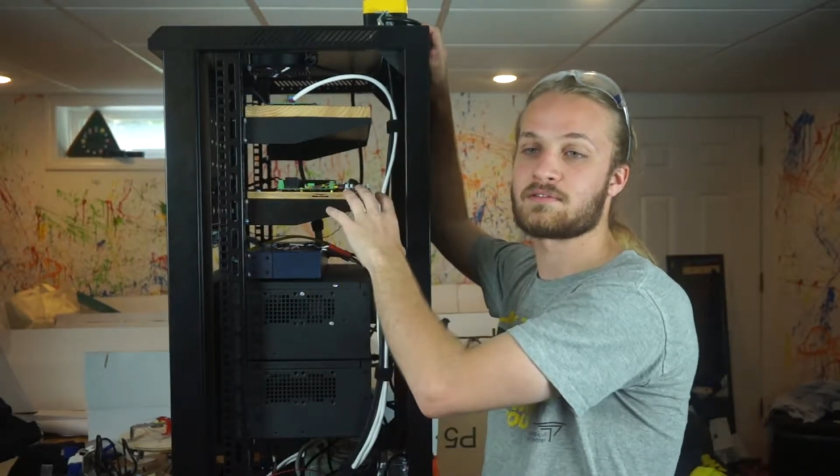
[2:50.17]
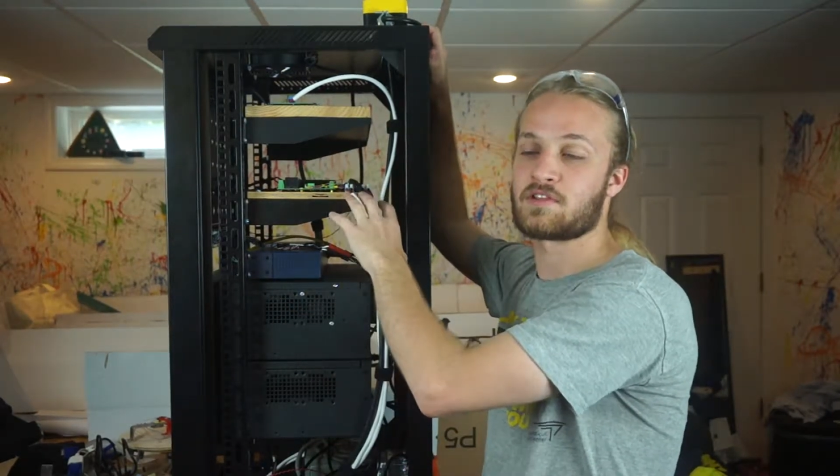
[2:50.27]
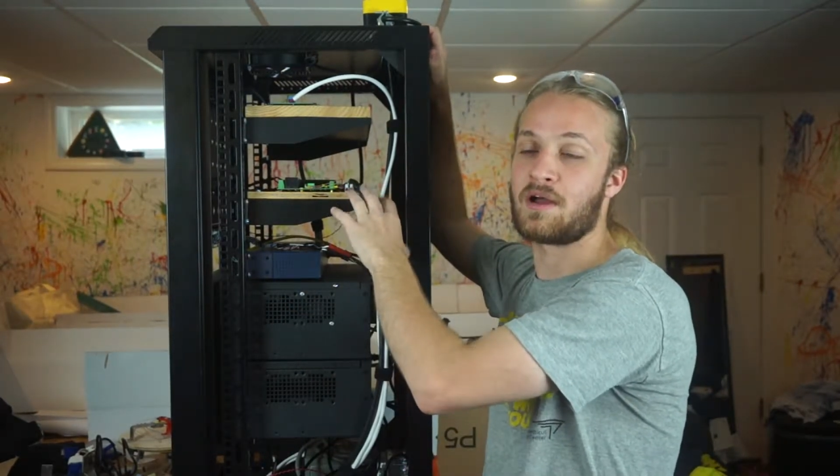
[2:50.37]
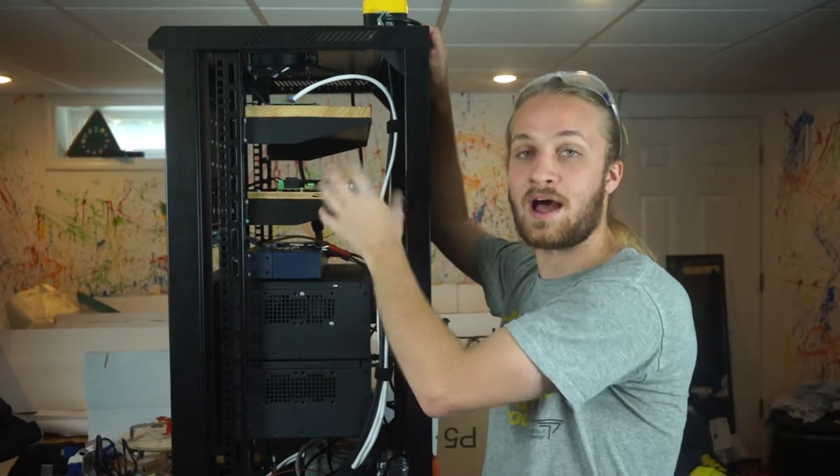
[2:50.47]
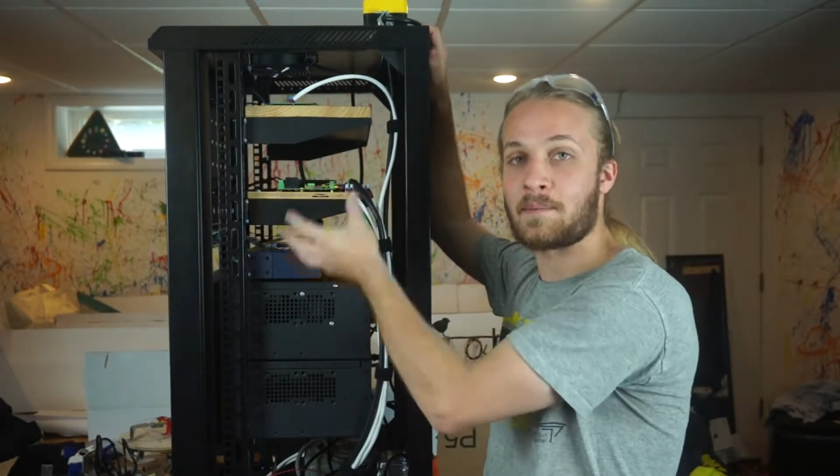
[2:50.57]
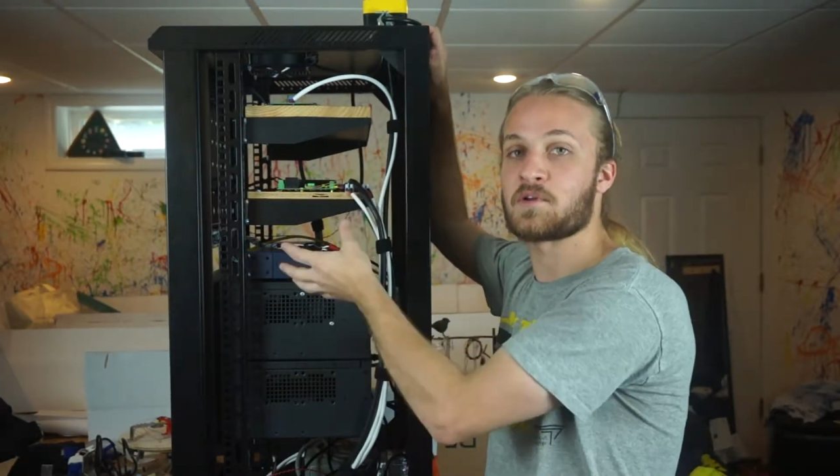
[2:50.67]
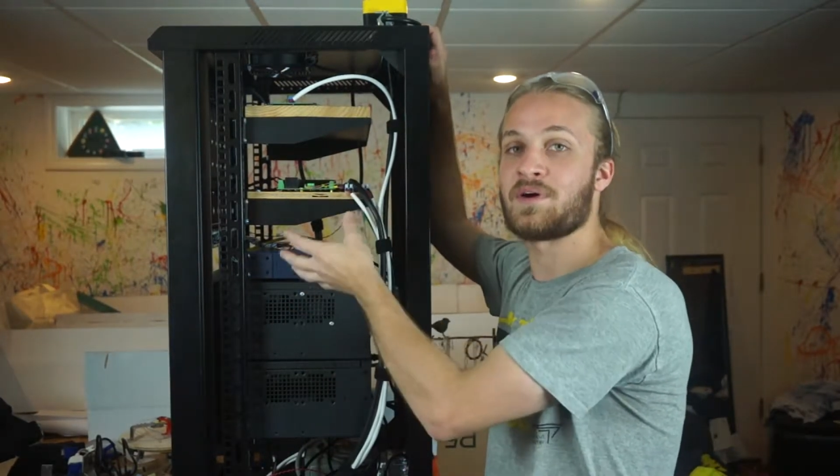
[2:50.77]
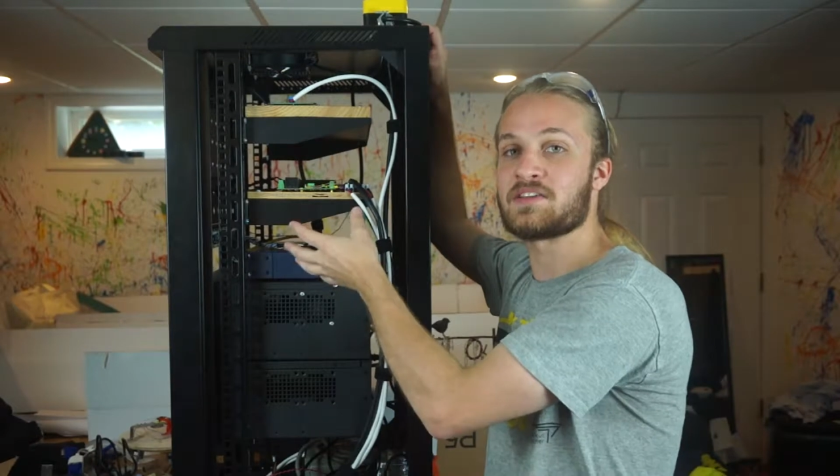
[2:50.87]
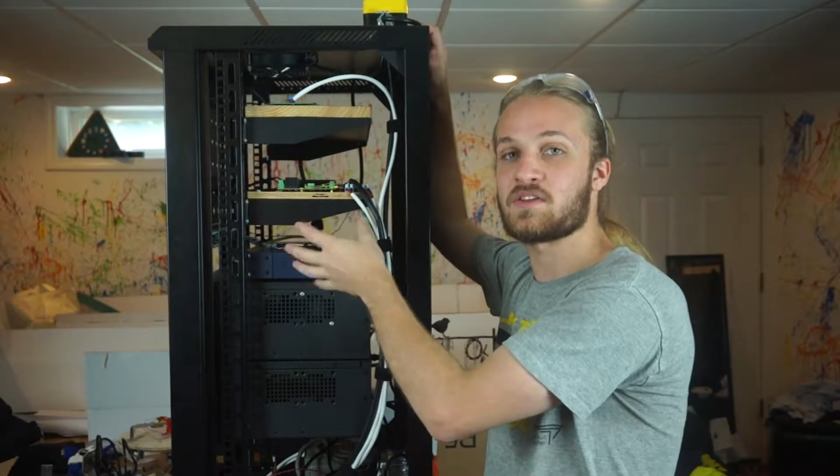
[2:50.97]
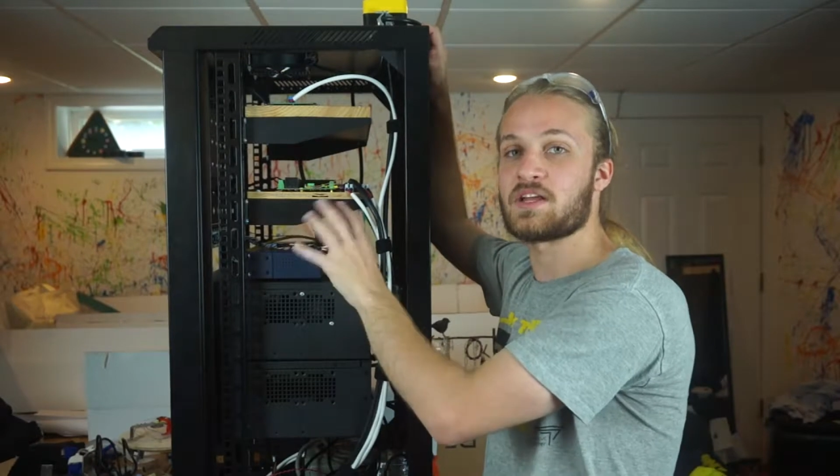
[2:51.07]

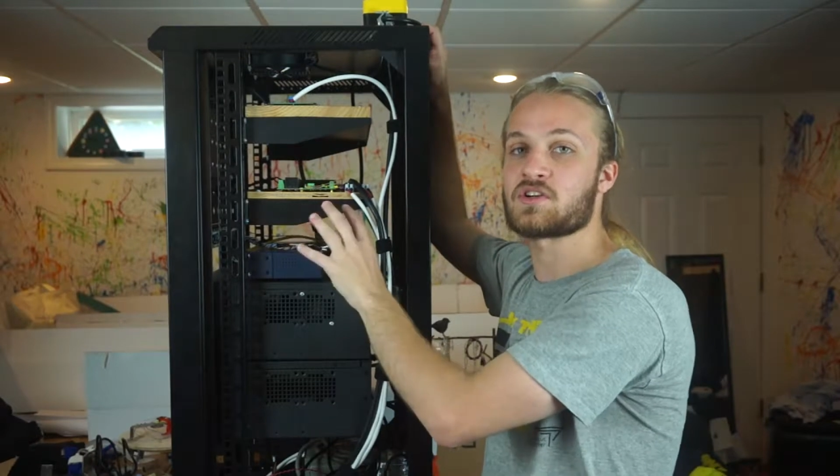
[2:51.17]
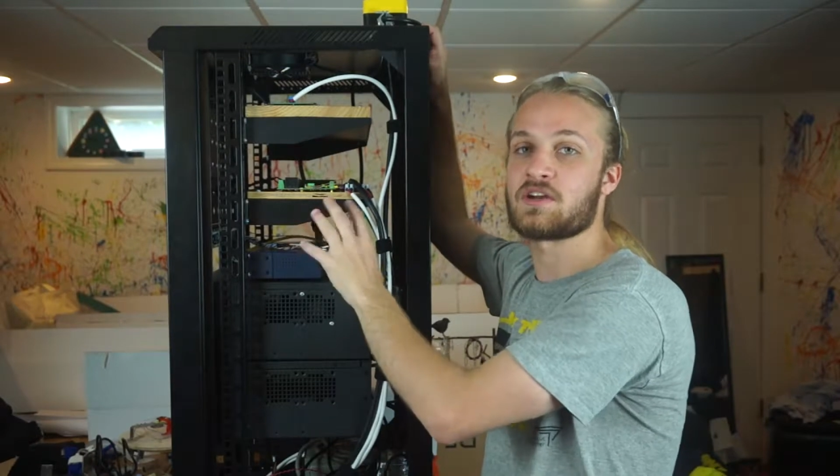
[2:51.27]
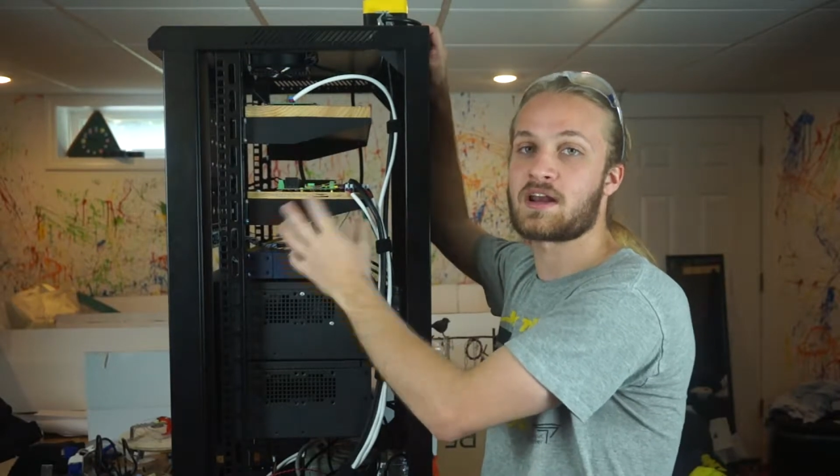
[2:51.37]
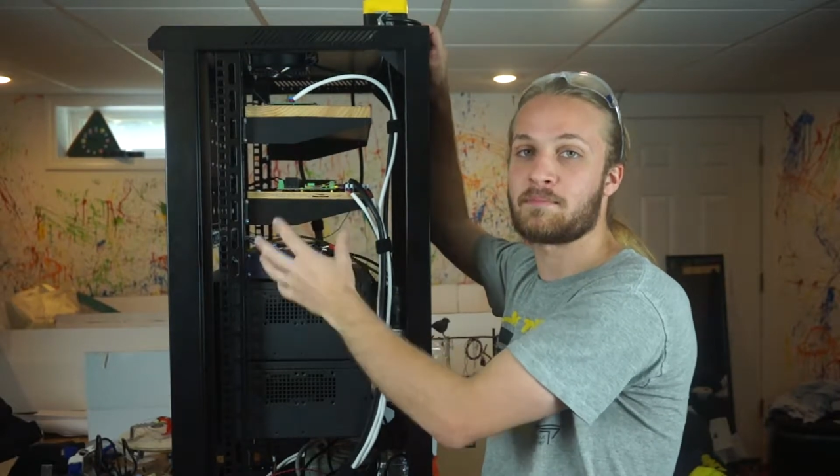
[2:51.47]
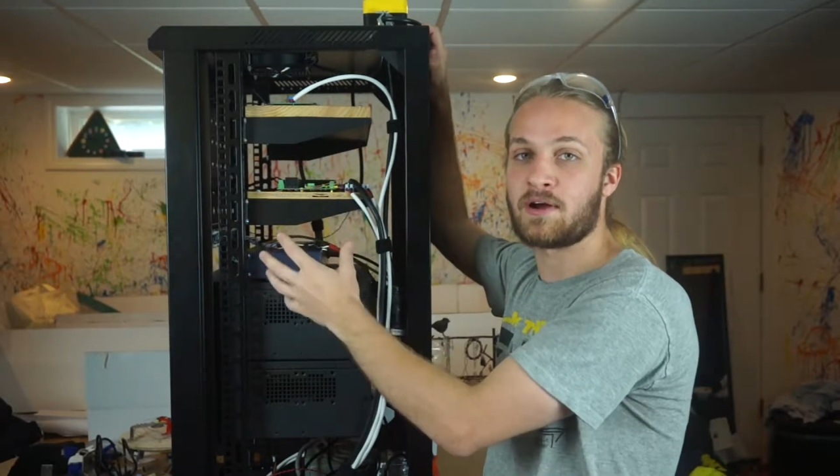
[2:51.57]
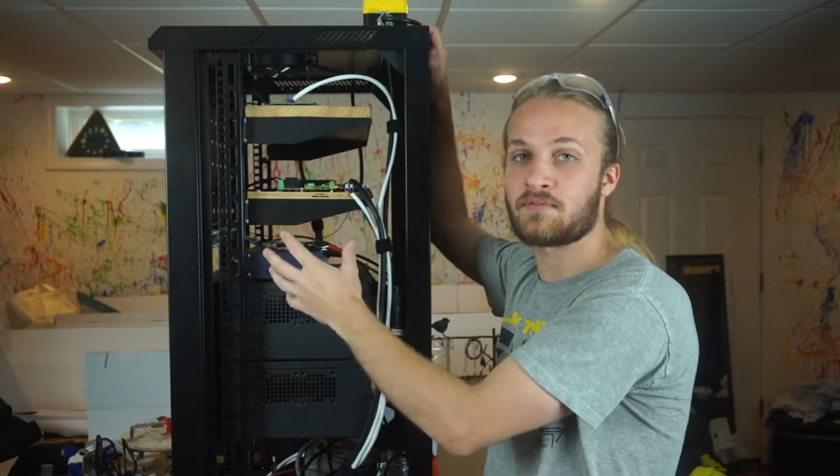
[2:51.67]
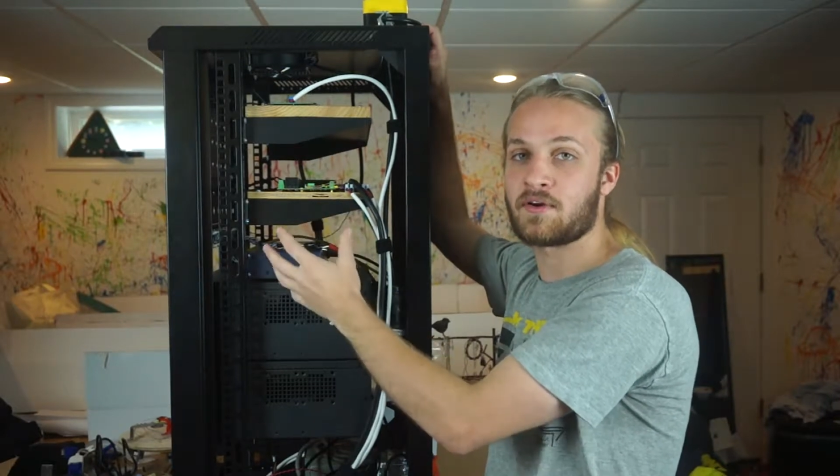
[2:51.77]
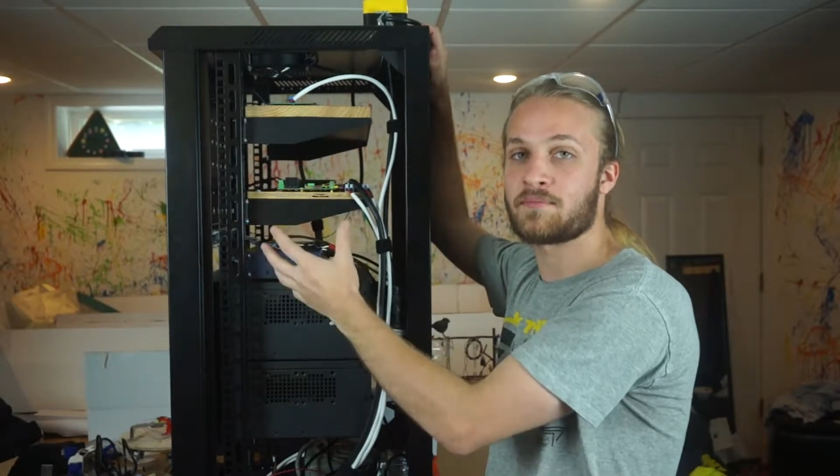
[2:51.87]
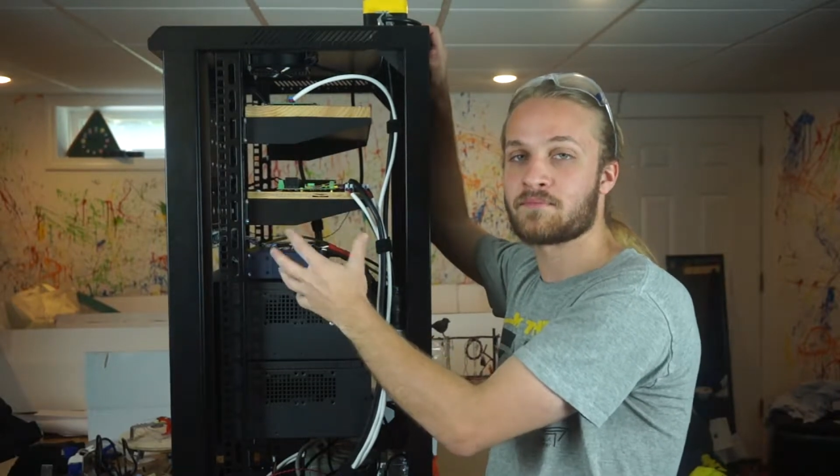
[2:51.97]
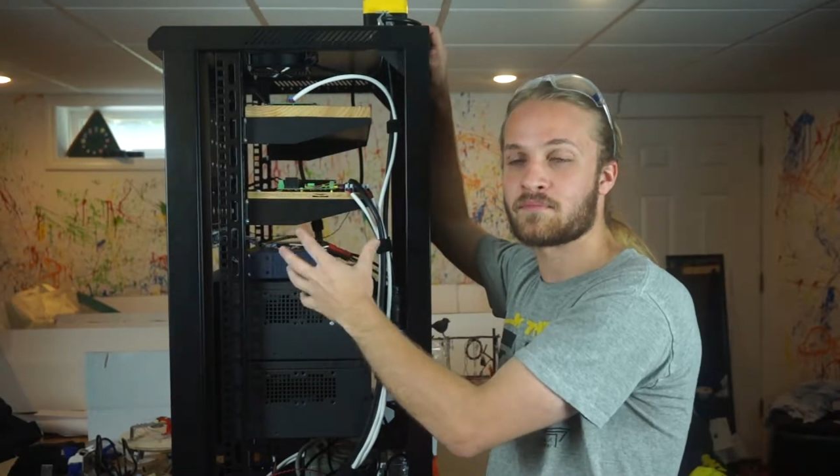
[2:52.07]
opto-isolation and a buffer,